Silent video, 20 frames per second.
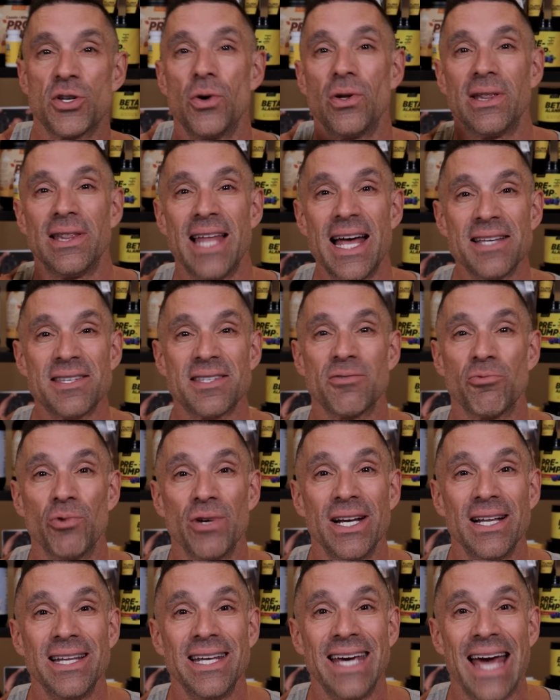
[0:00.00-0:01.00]
so let's
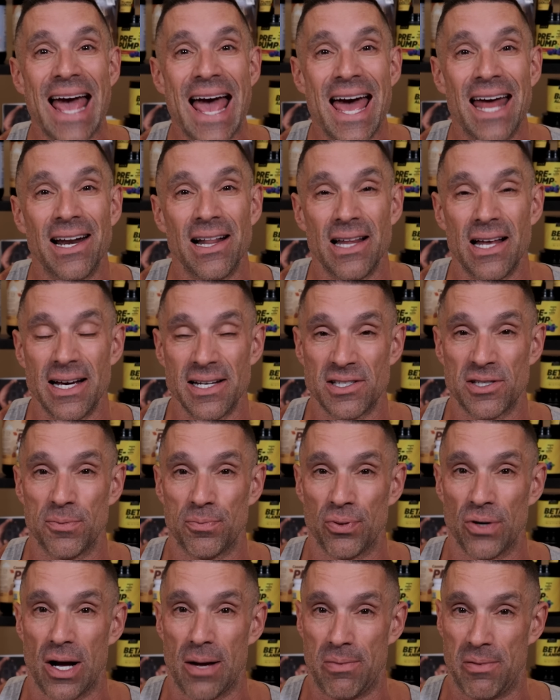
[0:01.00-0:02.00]
really analyze the
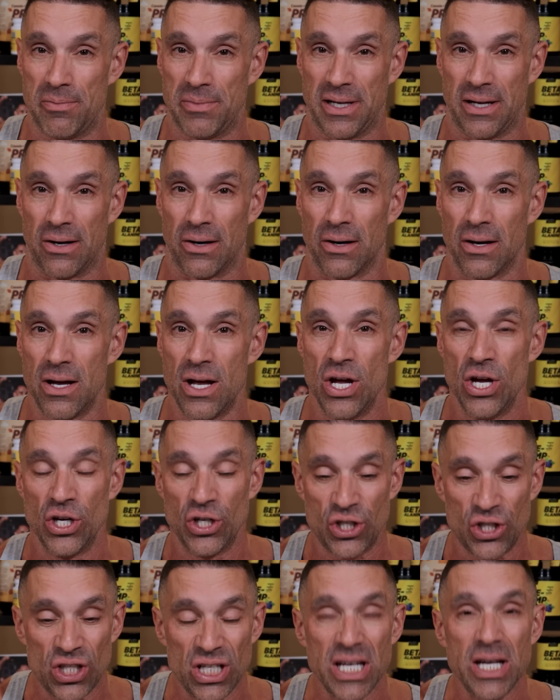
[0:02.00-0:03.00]
problem here.
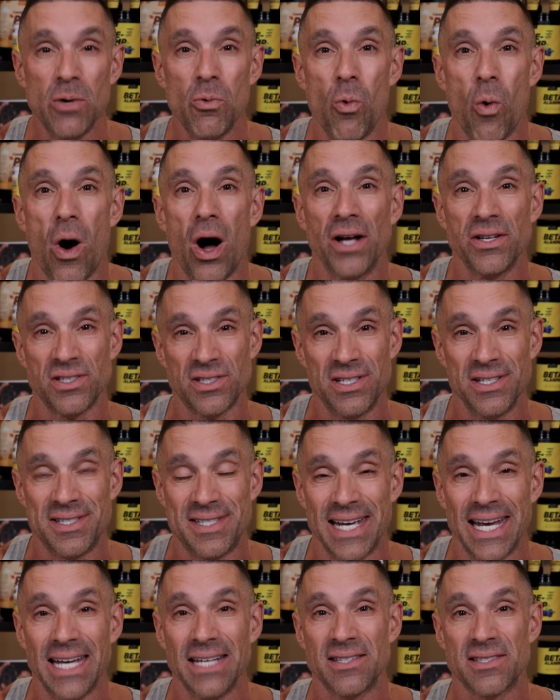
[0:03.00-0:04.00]
She wants to
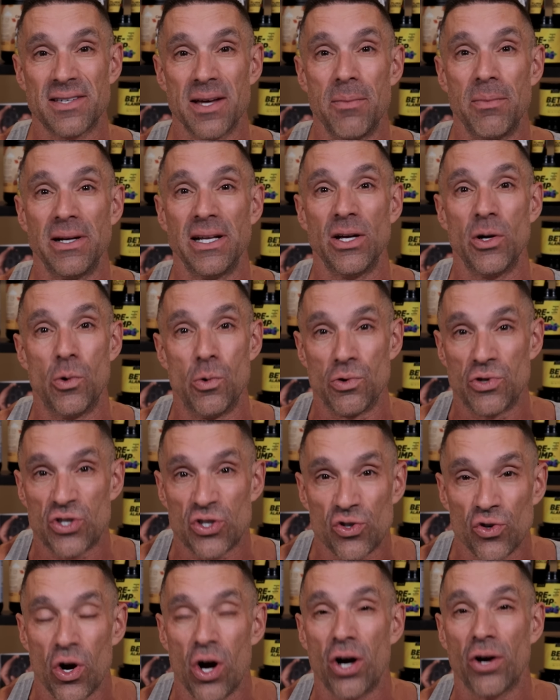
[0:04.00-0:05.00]
date somebody who's
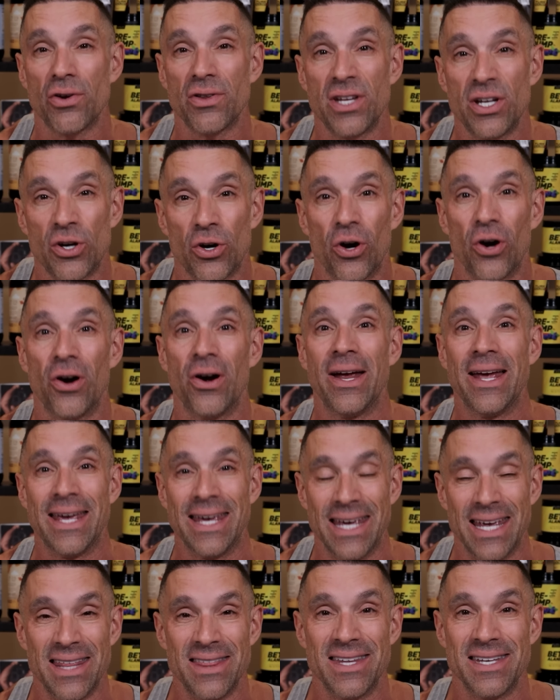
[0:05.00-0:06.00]
stronger than her
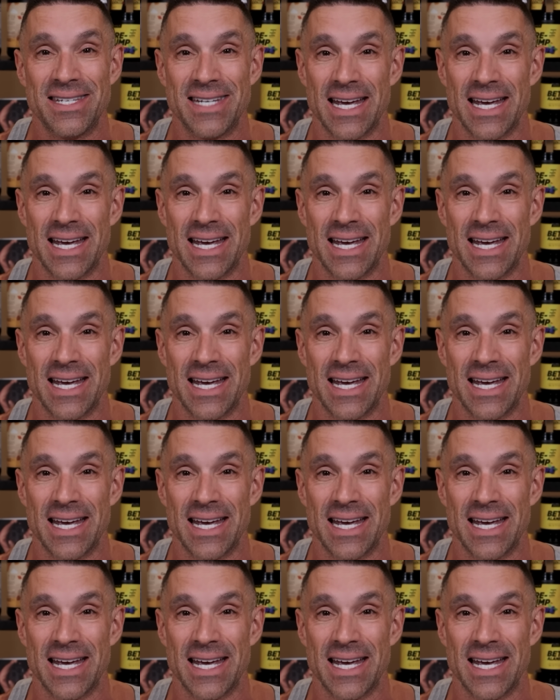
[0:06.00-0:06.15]
in the